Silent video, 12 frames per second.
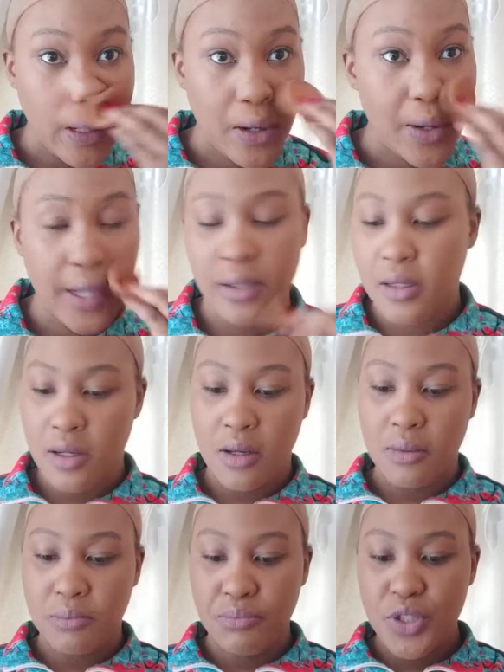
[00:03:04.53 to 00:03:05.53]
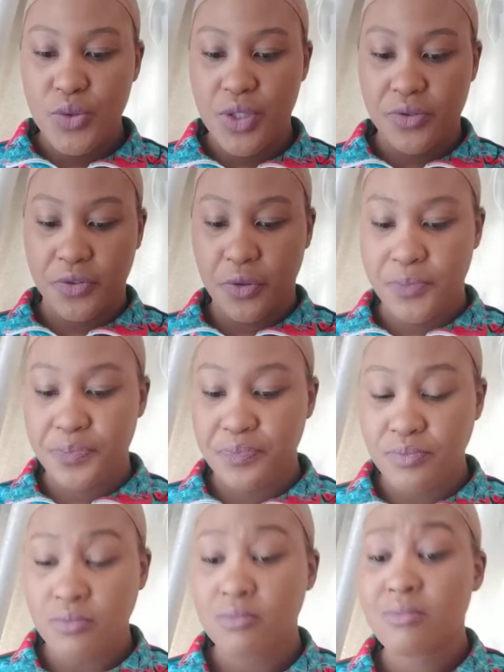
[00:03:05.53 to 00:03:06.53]
All right. Beautiful.
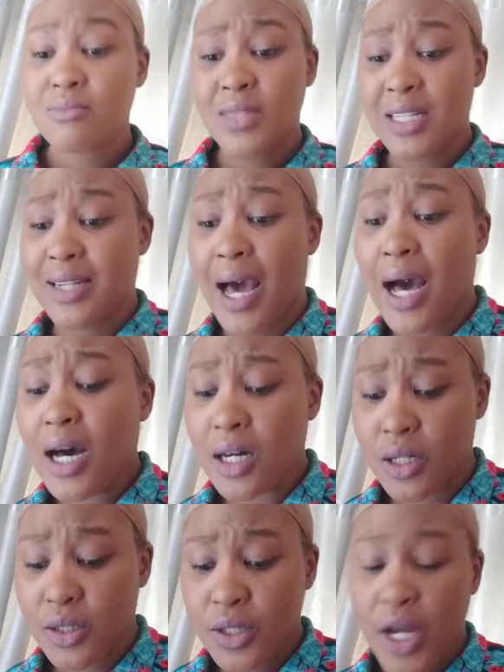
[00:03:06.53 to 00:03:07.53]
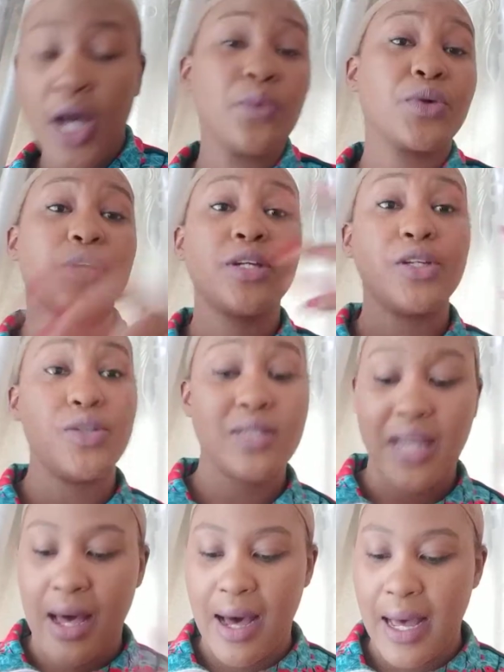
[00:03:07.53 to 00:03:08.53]
Now, we're going to use
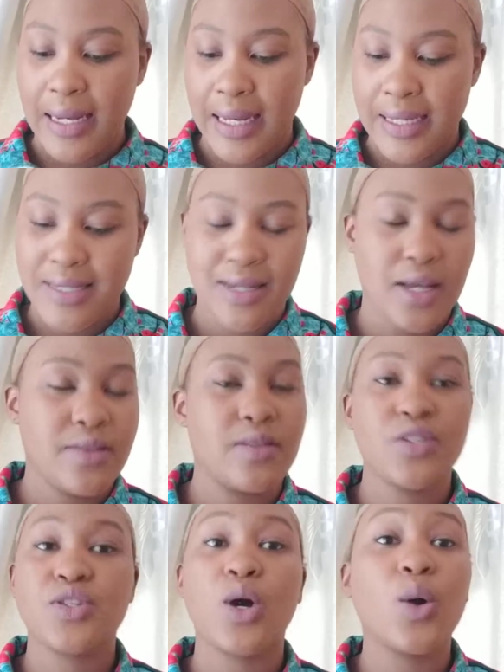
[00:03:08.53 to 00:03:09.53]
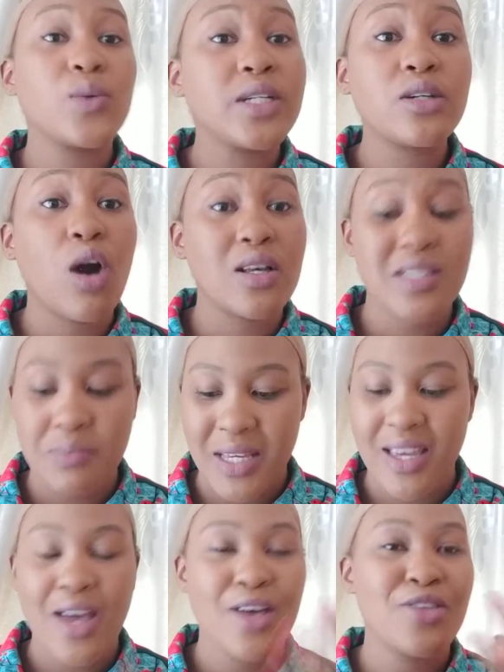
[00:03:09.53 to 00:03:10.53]
our highlighter. This only cost
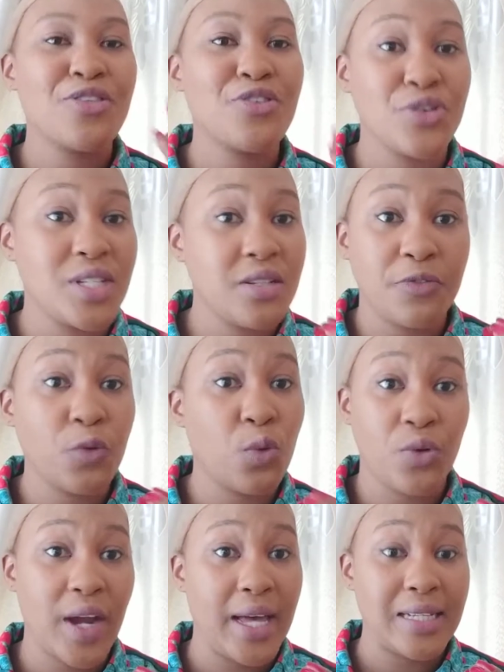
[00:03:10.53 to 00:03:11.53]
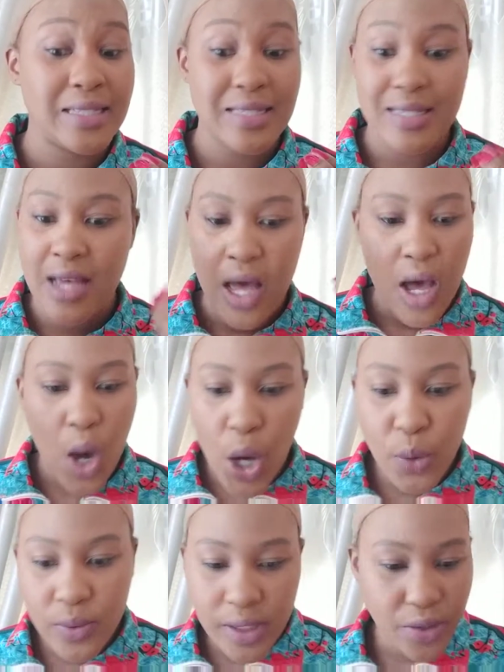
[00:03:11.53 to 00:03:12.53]
me 34 rands.
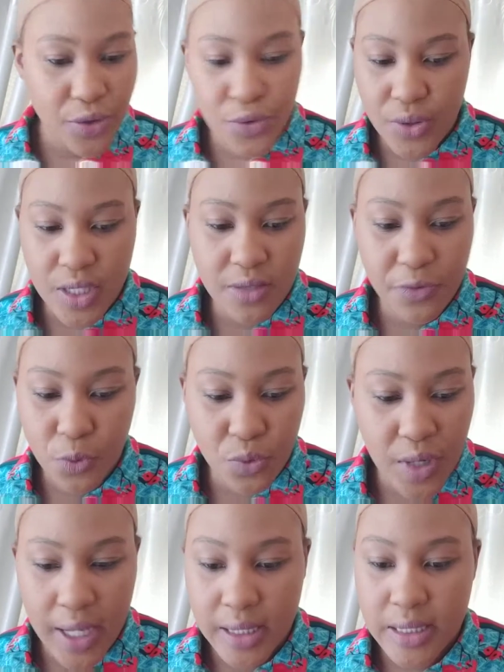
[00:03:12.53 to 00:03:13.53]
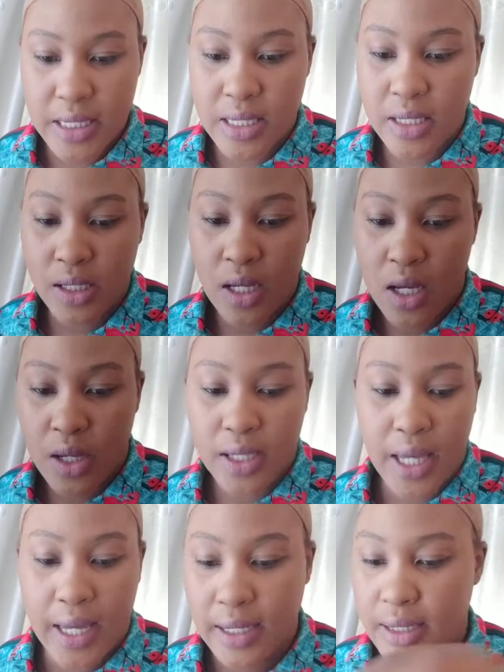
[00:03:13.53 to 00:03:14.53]
Only 34 rands.
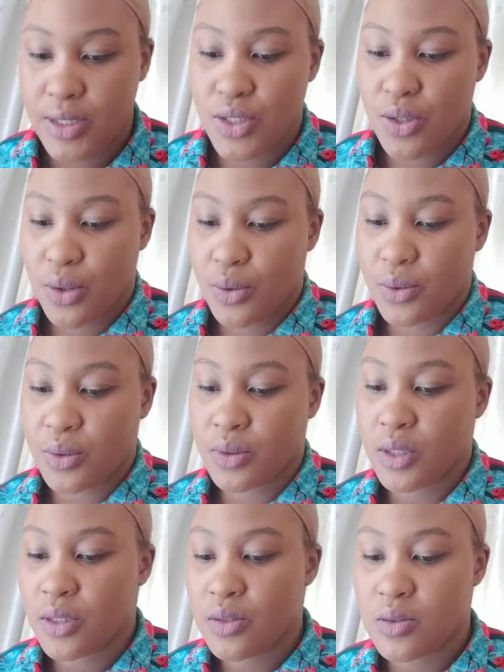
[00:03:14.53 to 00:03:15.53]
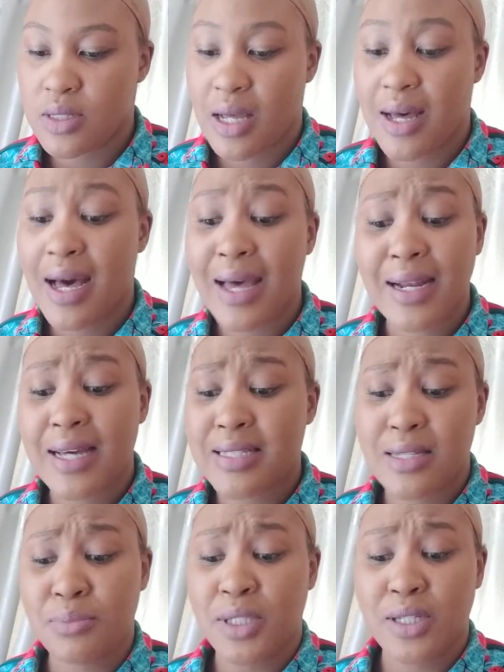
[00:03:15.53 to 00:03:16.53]
Okay, let's go. Use our
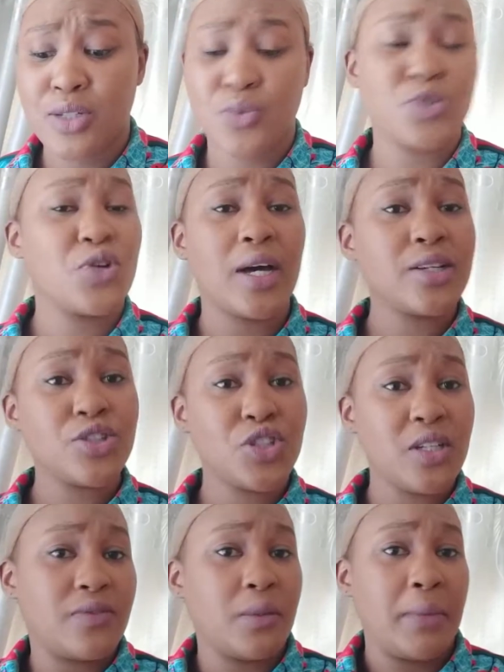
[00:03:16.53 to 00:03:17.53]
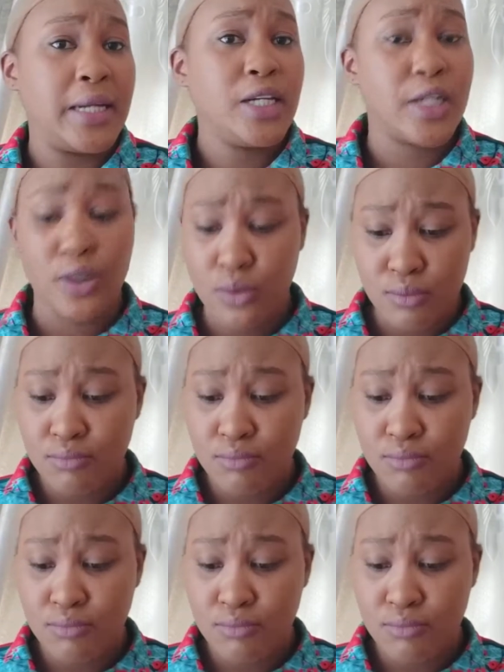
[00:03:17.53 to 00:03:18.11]
highlighter because we're trying to achieve the money glow.